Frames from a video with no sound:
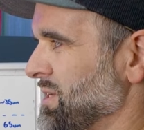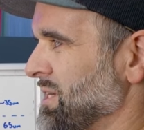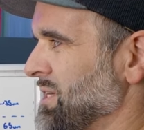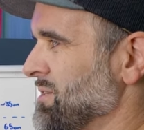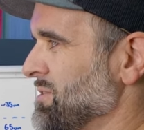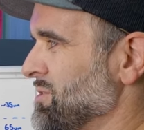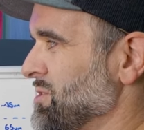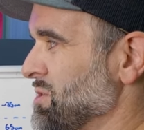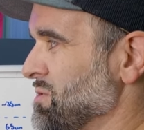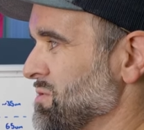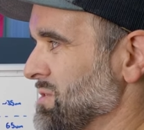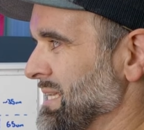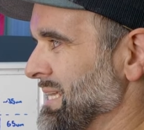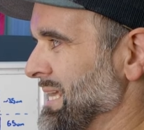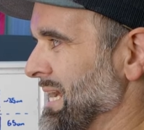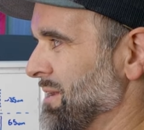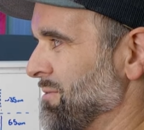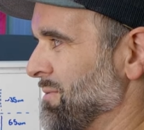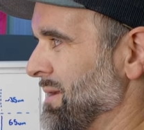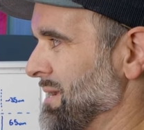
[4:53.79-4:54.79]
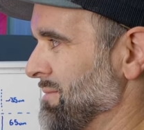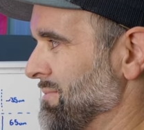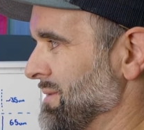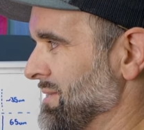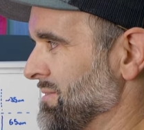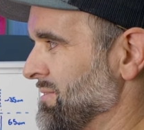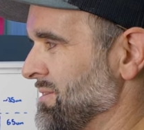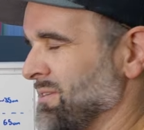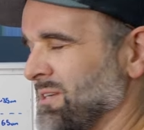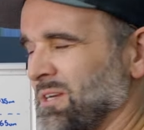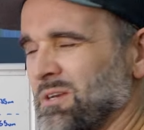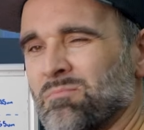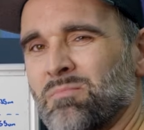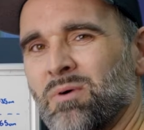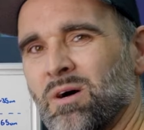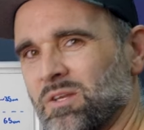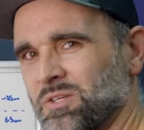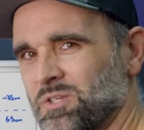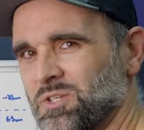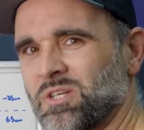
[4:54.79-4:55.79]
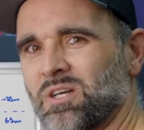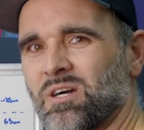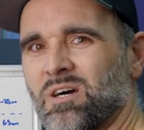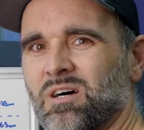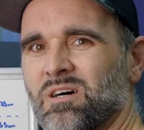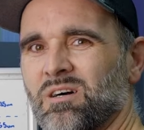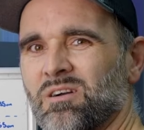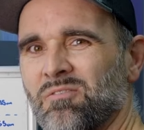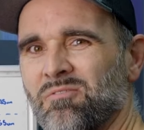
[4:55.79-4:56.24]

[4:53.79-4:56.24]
you can usually get away with, and you can polish your car